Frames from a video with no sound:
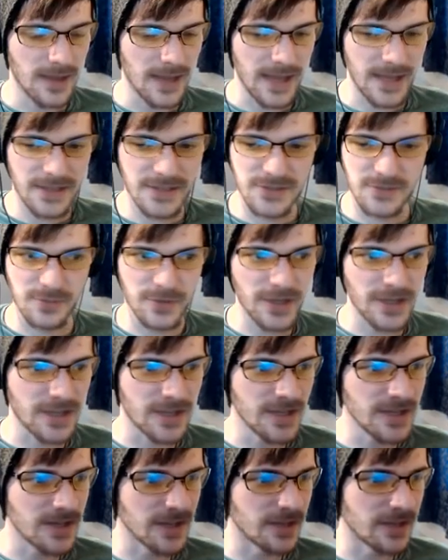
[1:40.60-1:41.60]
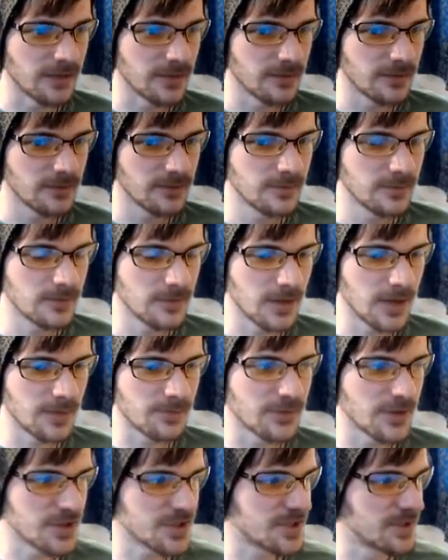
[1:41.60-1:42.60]
And we're here. I
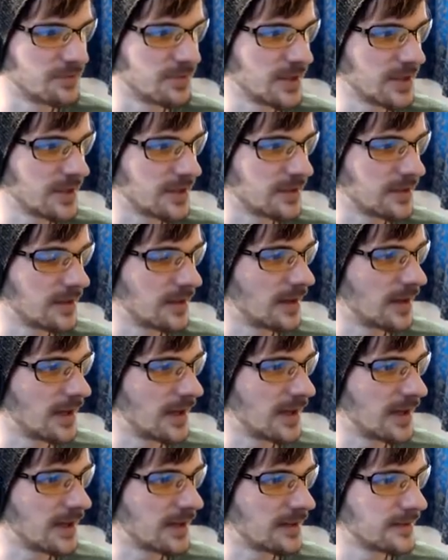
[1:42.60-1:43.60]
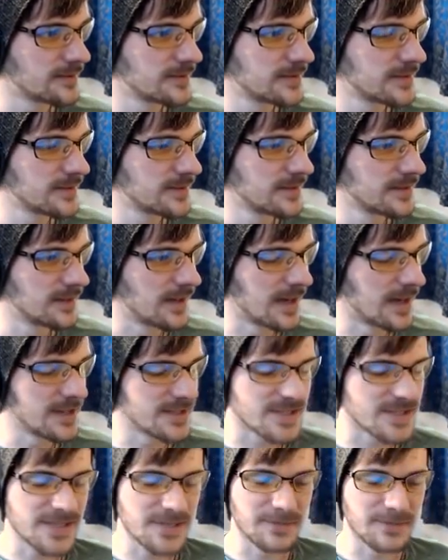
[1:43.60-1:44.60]
pressed the button. Uh, I didn't
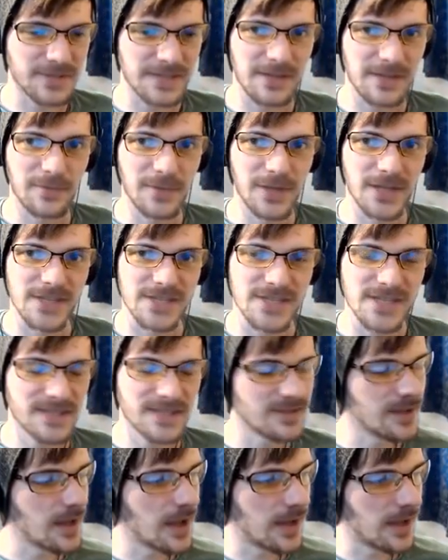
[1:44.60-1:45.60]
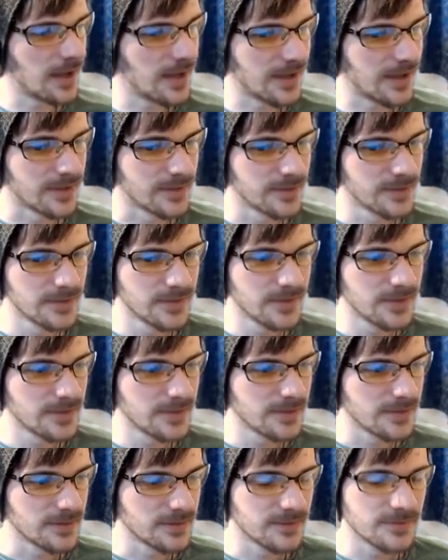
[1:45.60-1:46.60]
see what that was. Uh,
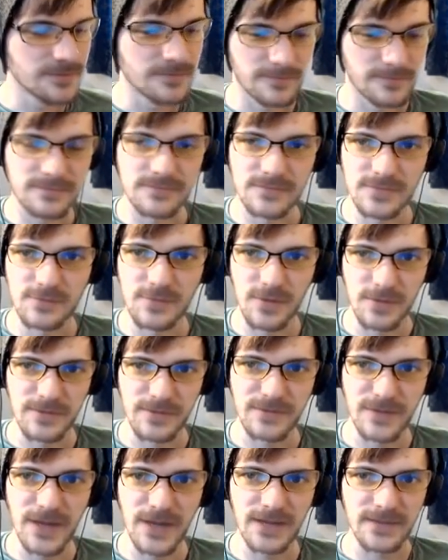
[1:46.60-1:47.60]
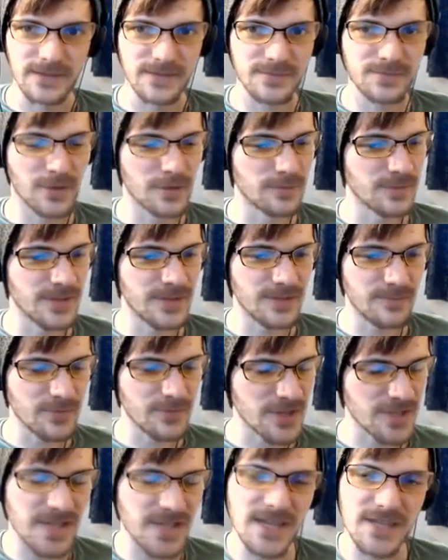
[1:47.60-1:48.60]
it's probably fine. It's probably
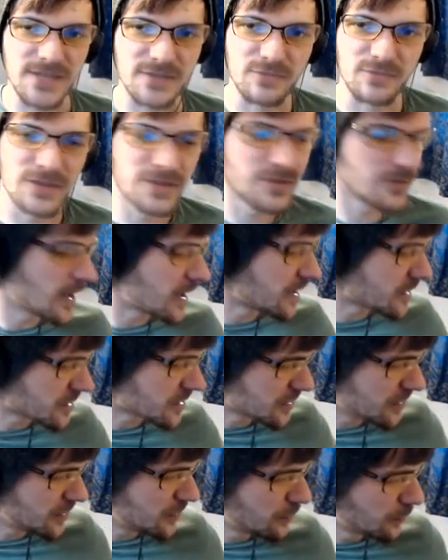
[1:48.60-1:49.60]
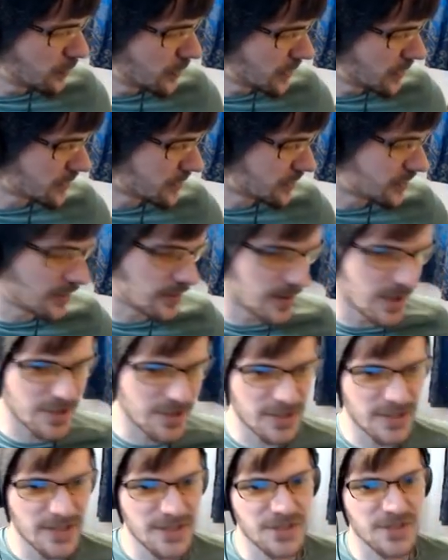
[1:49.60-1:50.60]
press A to win the race. You won.
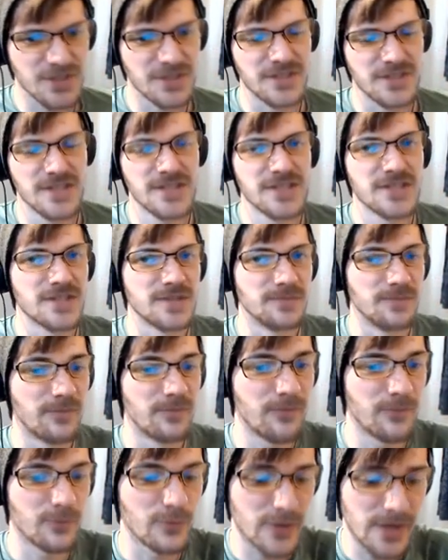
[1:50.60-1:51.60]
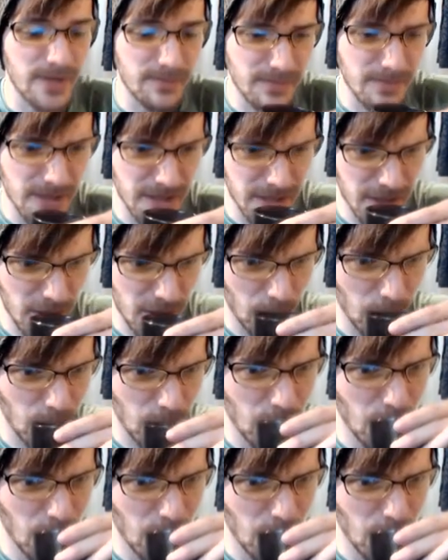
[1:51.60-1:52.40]
Congratulations. Here's some free money.